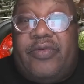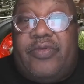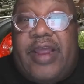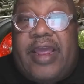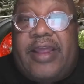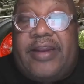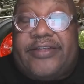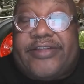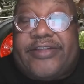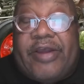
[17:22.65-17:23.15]

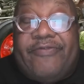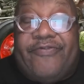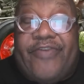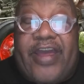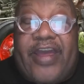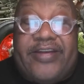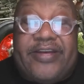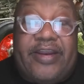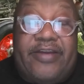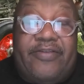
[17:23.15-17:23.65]
that's
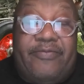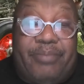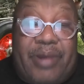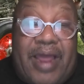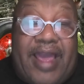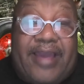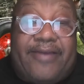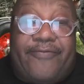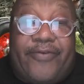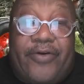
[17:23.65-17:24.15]
affecting
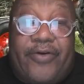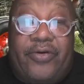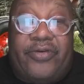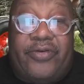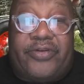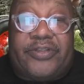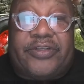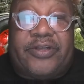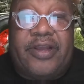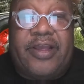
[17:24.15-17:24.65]
Black
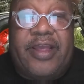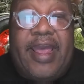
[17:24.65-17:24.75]
folks